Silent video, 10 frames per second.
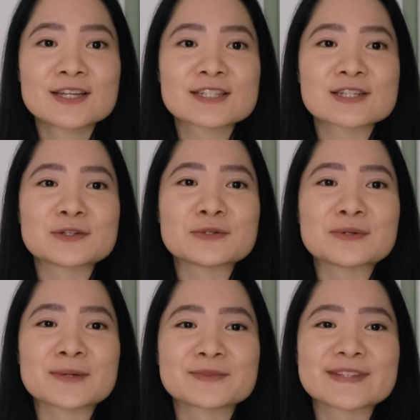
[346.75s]
So
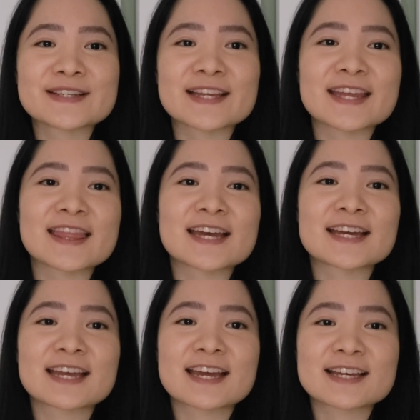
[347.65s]
I'm really liking
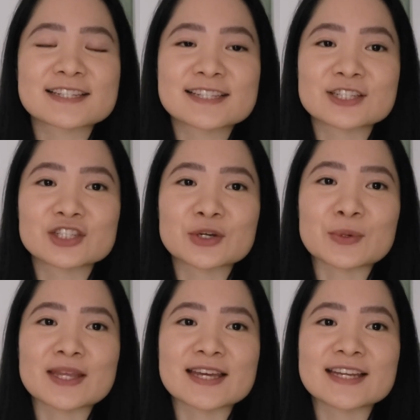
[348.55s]
that Kaz is
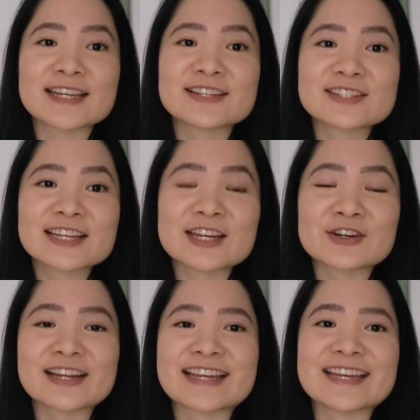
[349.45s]
showing that he does care
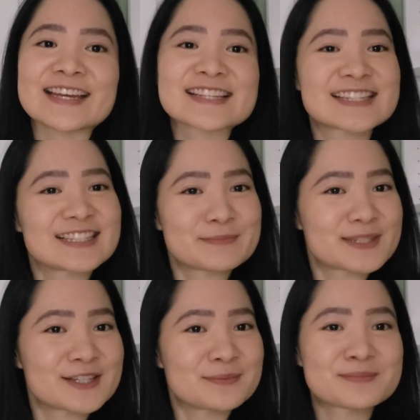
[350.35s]
and he slips
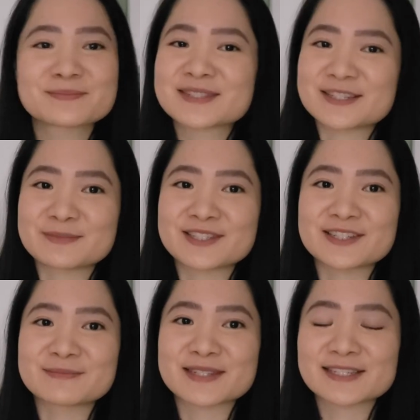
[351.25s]
up
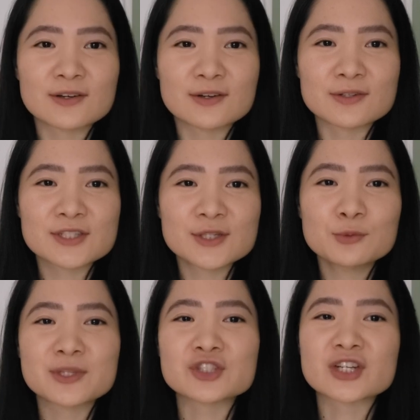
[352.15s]
sometimes. Also
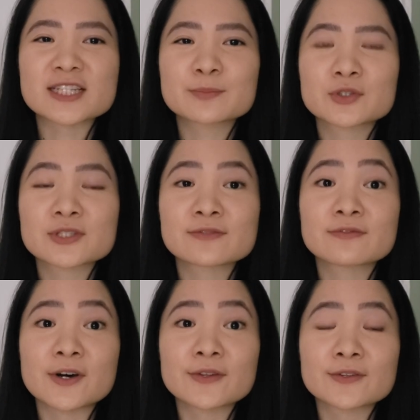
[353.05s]
with Jesper's
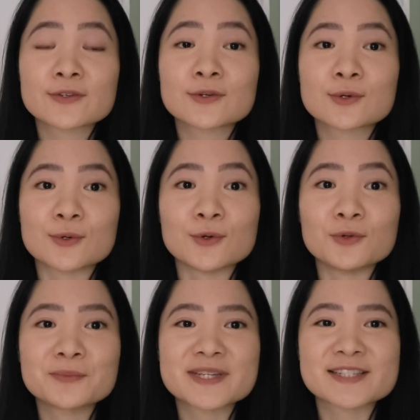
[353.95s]
father,
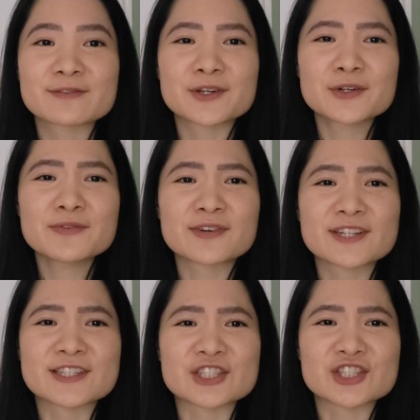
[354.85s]
Colm, he has a very fun
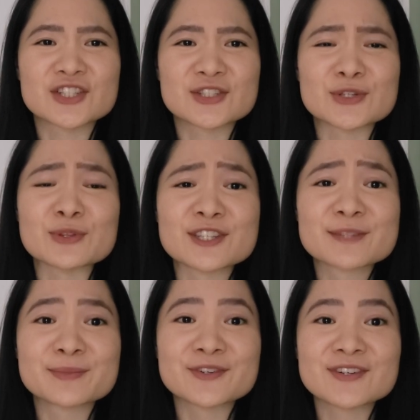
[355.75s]
addition to this
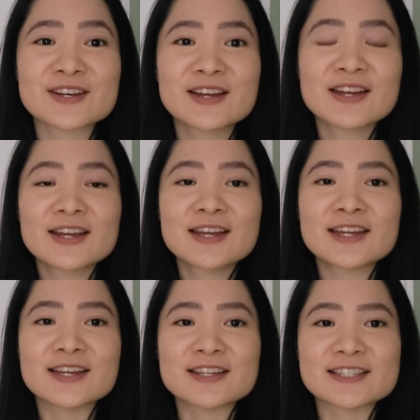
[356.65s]
book
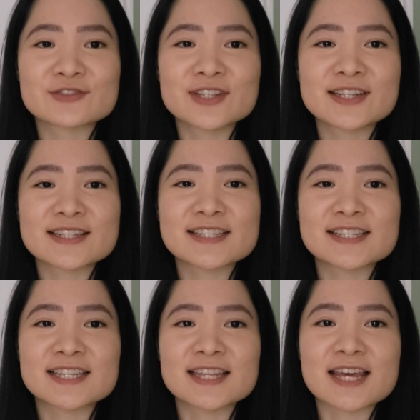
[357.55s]
and it's really nice to
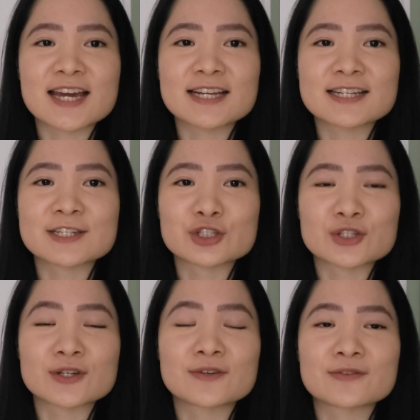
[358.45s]
see that
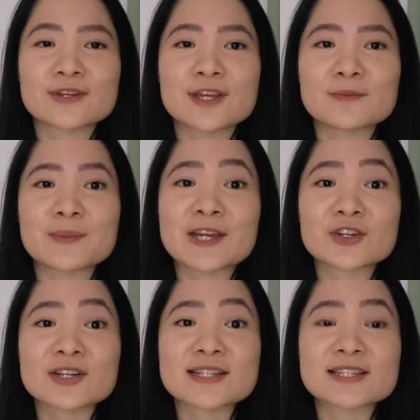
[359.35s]
addition of a
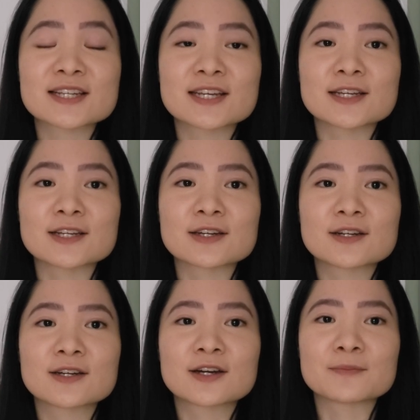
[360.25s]
parent and
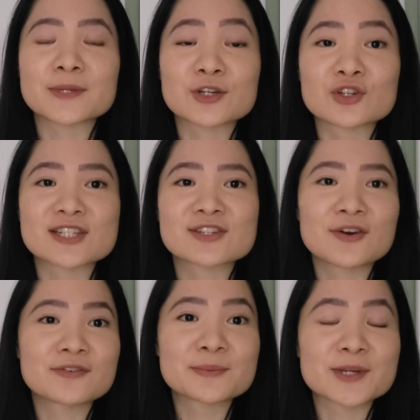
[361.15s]
appearance
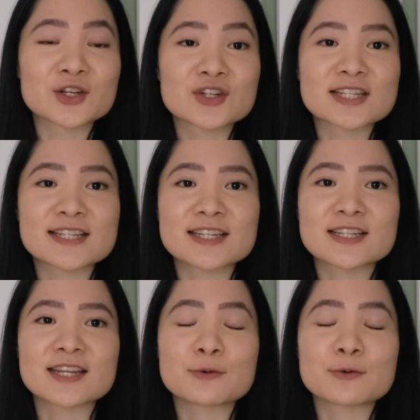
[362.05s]
of a parent in a